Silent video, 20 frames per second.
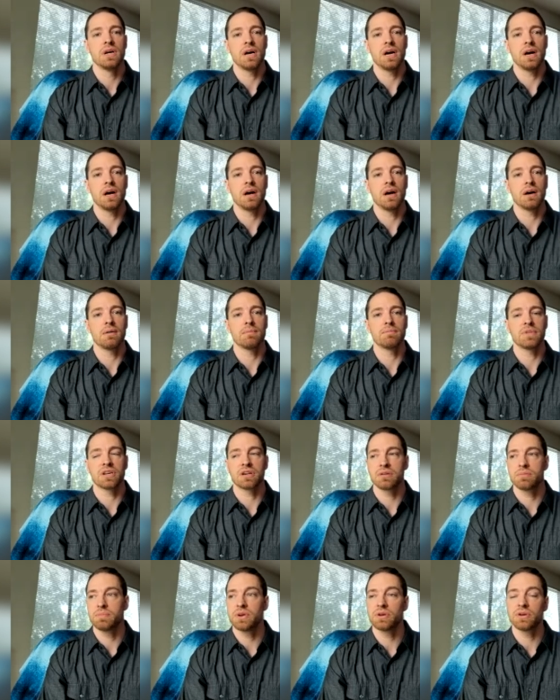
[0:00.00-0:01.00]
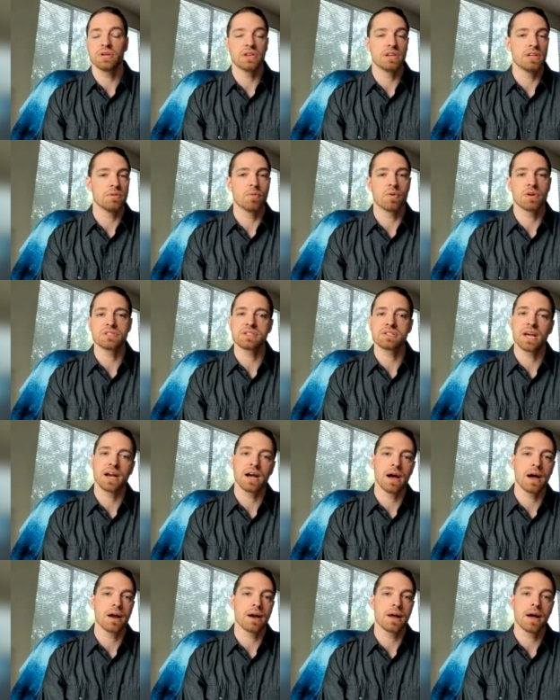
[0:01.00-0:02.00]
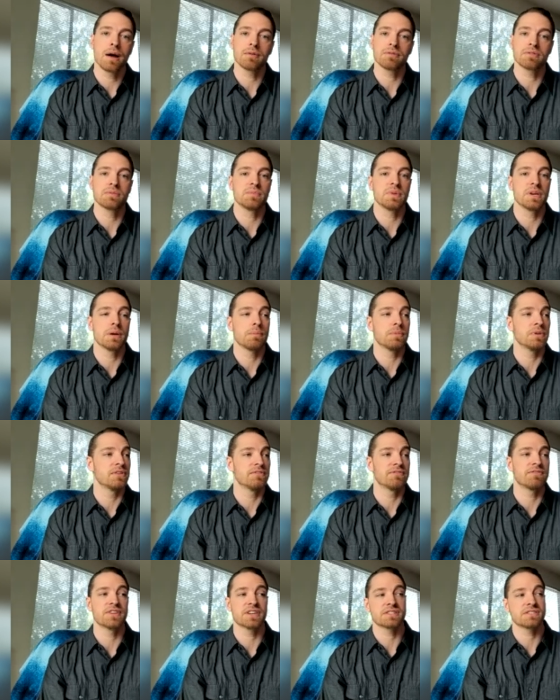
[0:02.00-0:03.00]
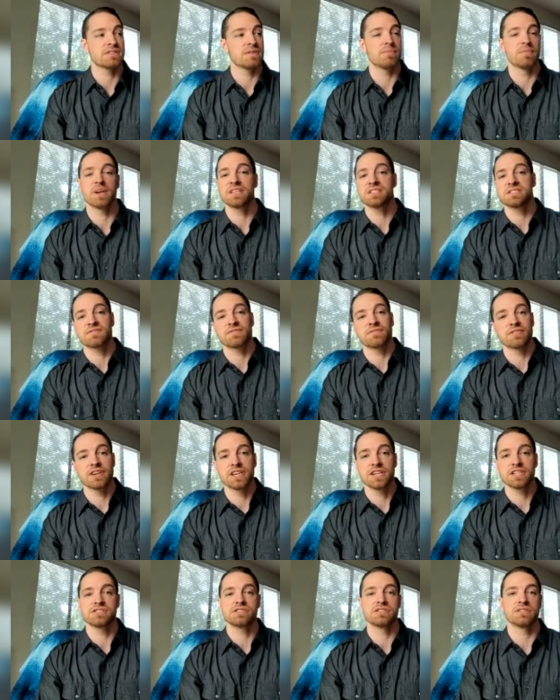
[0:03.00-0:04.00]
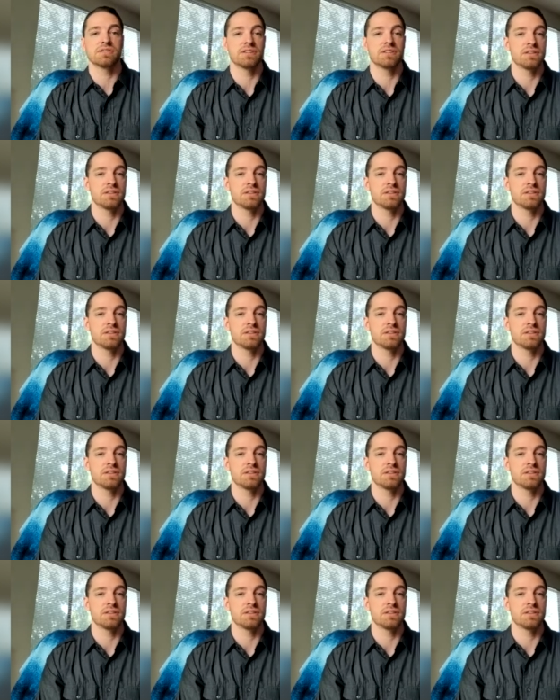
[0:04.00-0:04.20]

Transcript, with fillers: um, the community once i got out to be able to fix somebody's fridge